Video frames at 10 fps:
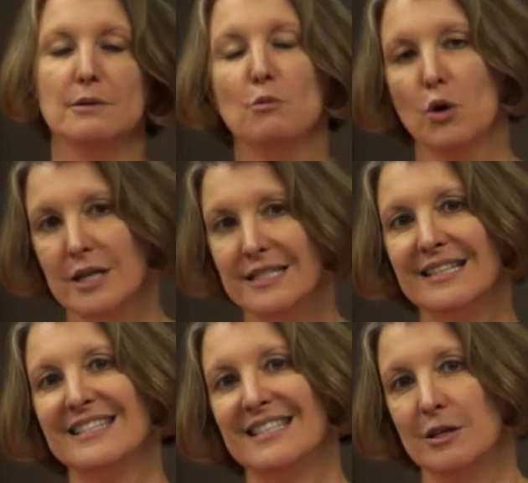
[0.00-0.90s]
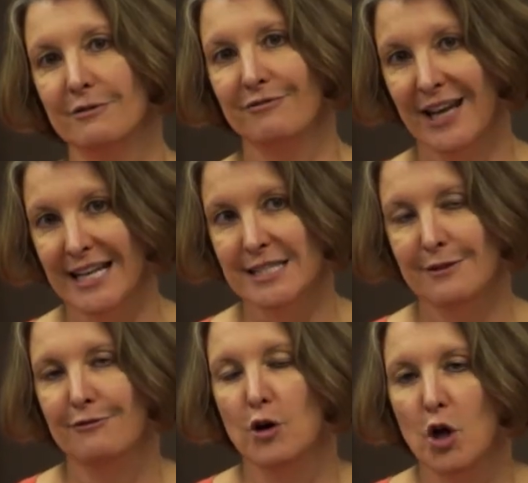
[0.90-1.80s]
the more it's considered
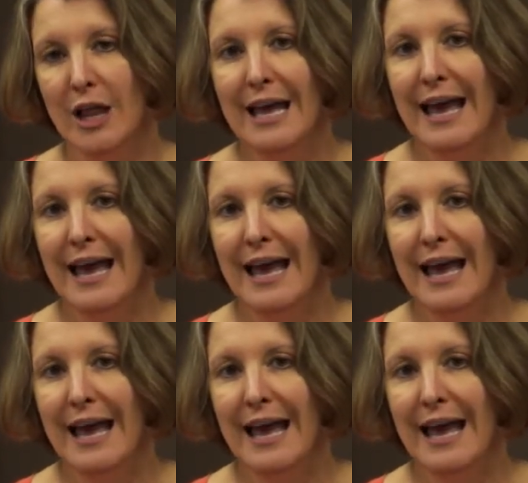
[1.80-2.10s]
fanciful